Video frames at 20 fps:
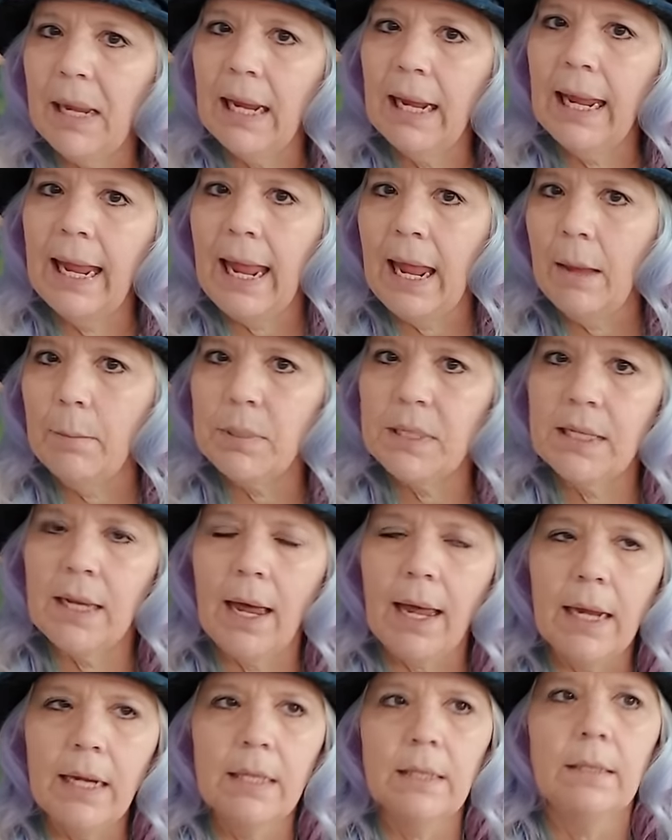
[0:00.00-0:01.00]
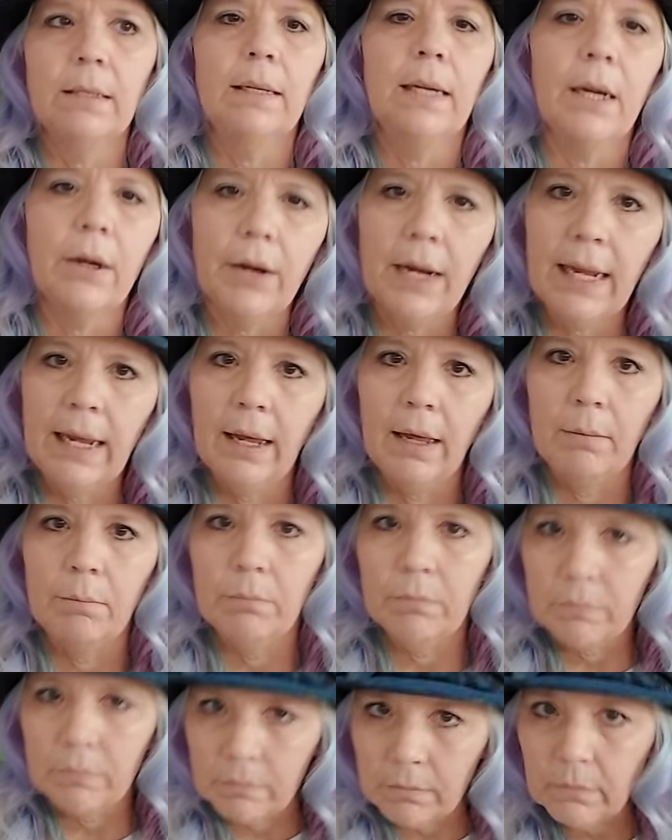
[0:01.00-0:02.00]
big campsite near
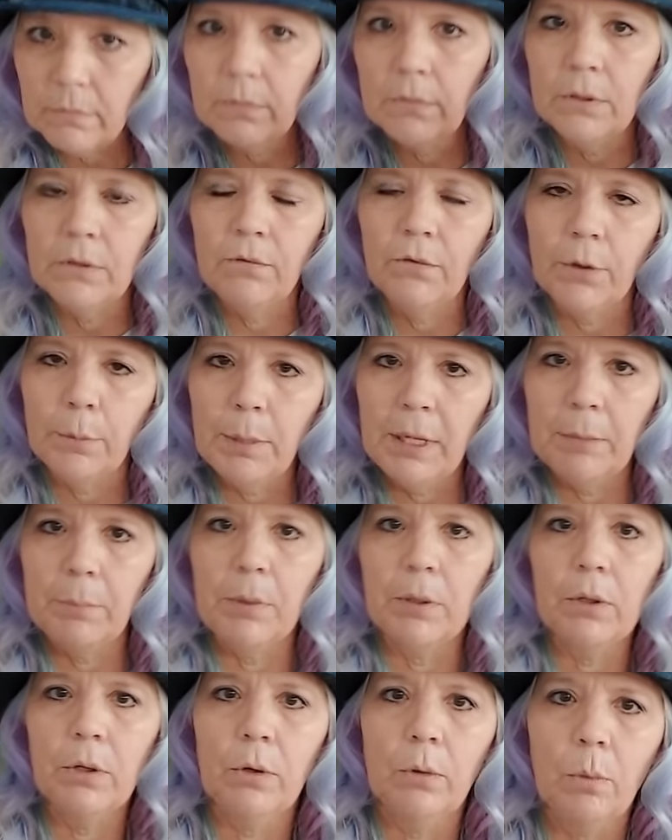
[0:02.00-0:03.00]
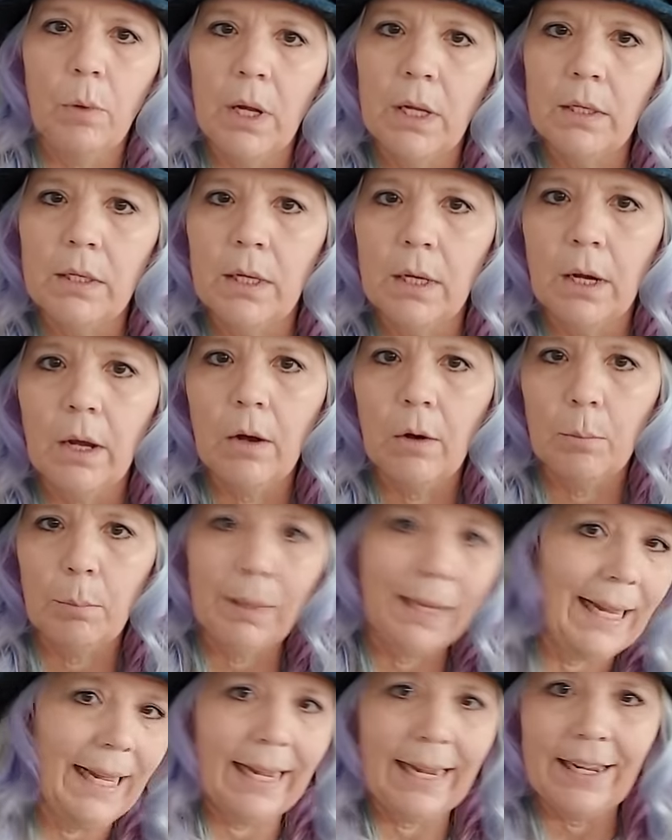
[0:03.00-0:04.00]
him for people who want to go
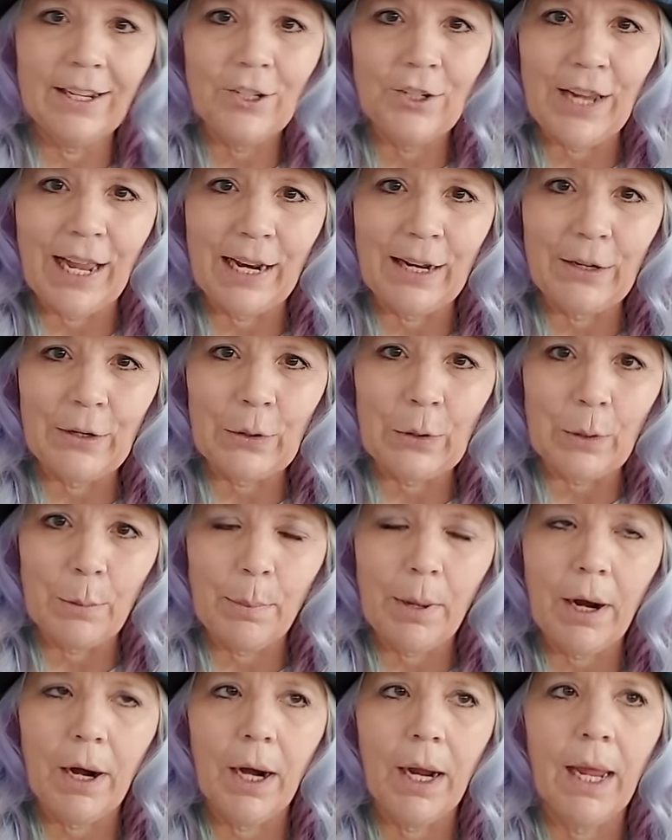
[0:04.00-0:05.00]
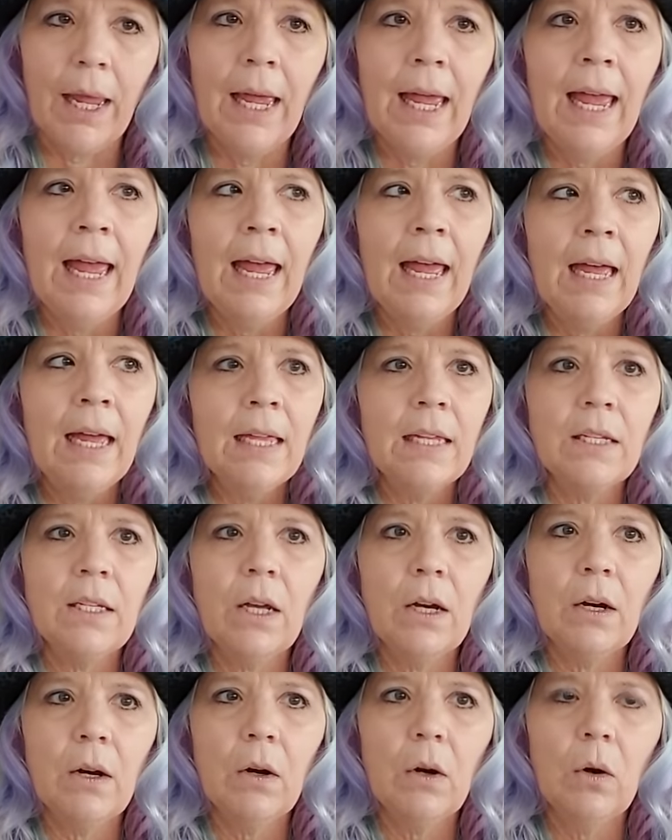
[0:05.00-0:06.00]
play in Shenandoah Park.
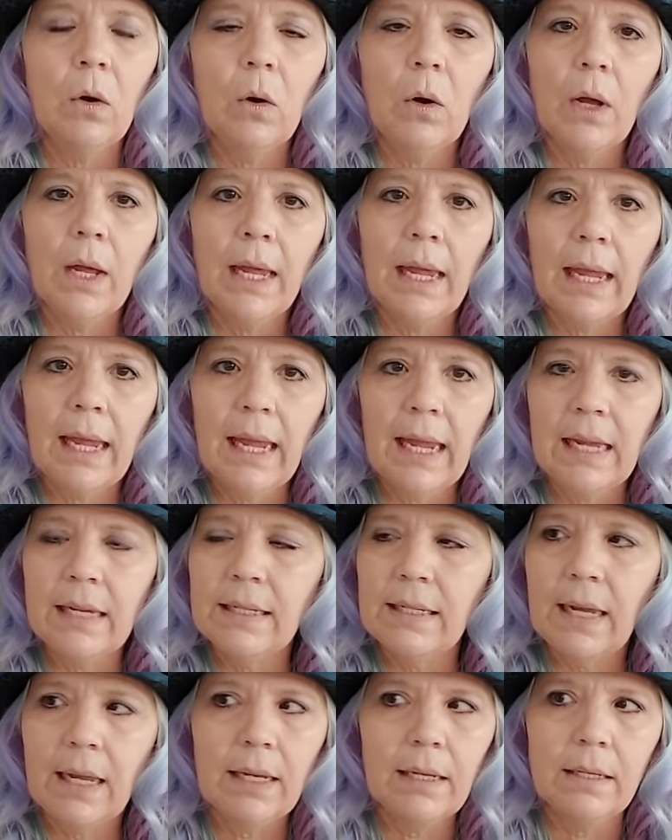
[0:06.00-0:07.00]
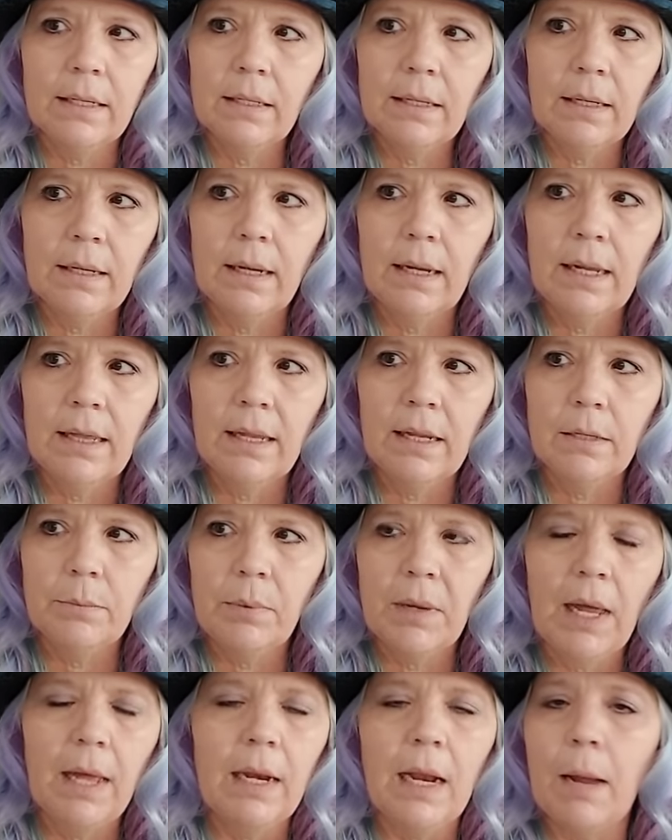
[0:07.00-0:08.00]
So he said in this,
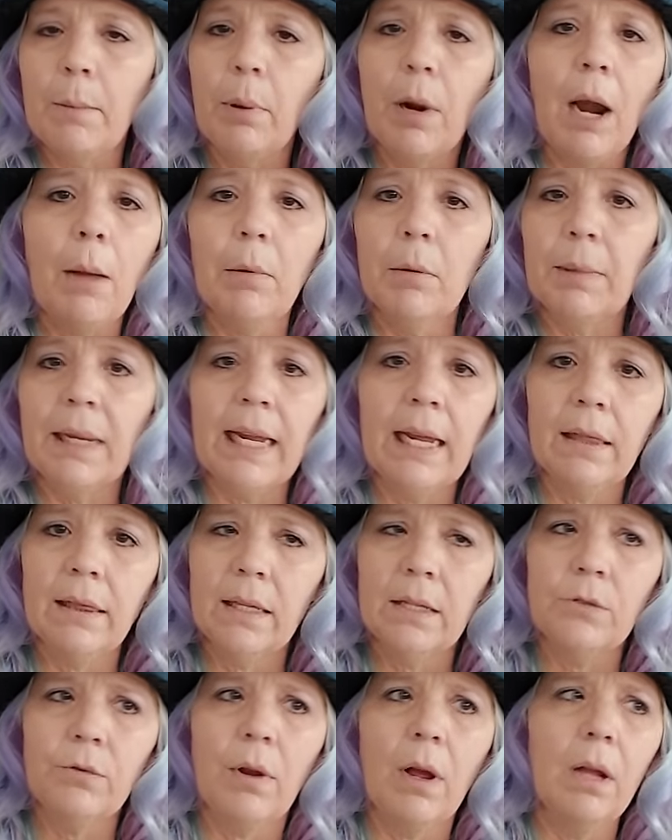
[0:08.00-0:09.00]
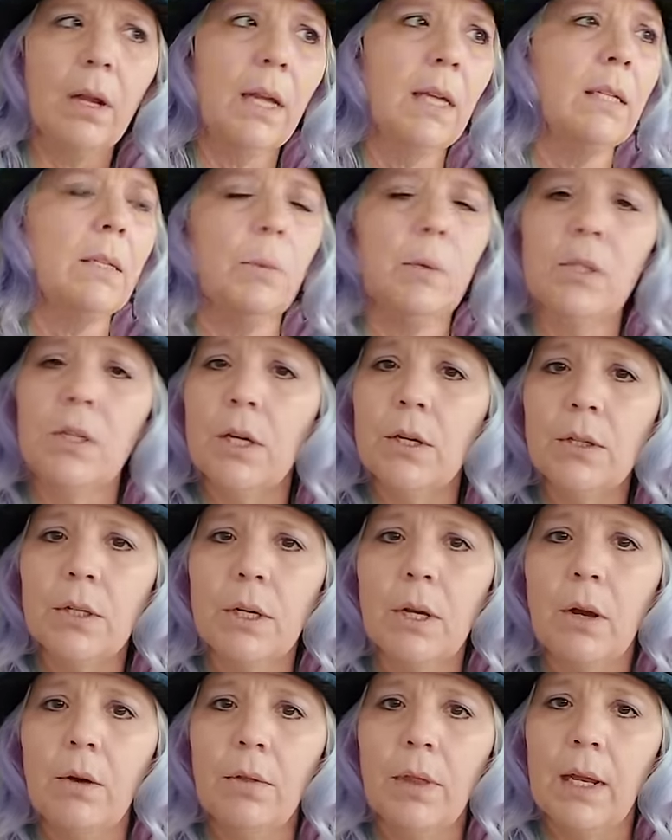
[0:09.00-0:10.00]
and I'll probably get this wrong because it was years
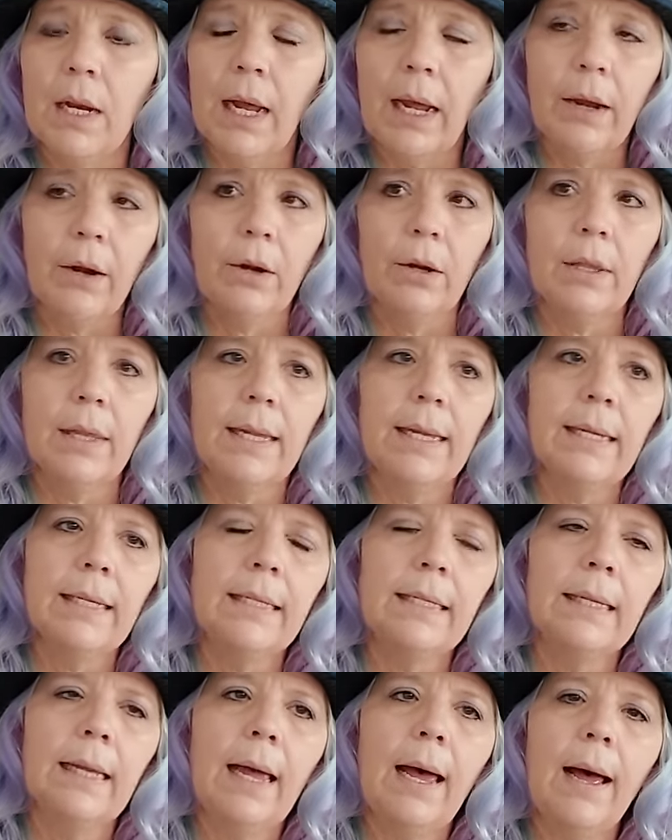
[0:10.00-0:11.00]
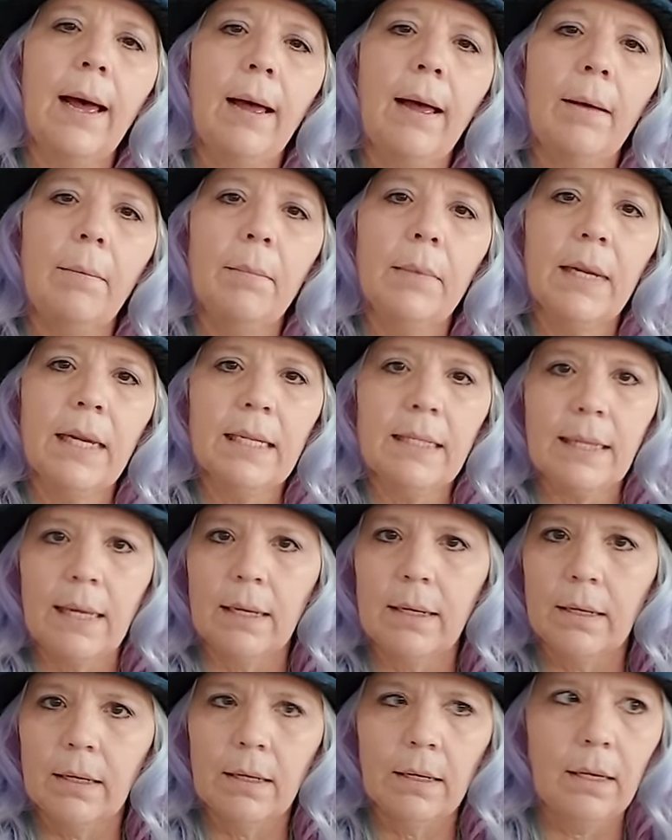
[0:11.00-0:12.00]
ago that I heard this. Um, he
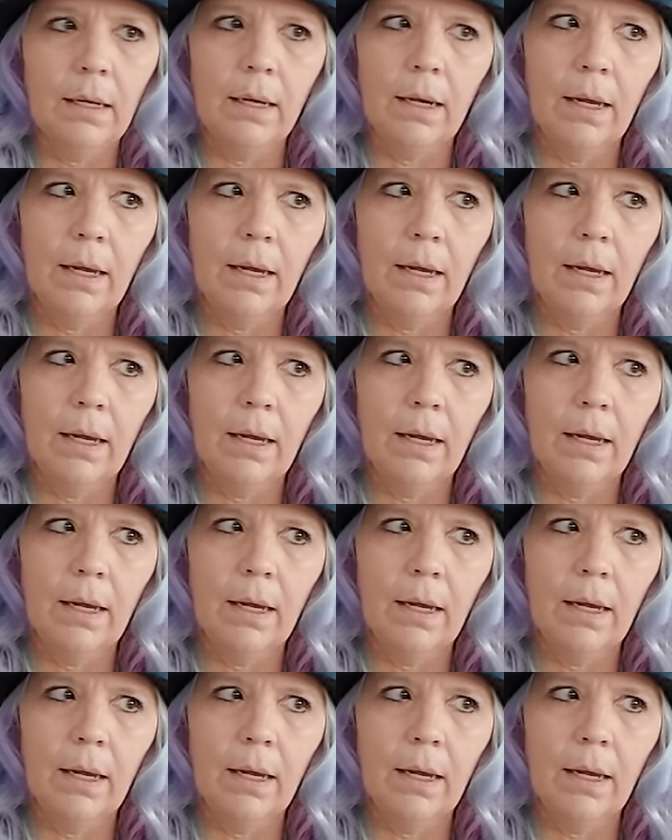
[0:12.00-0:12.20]
said,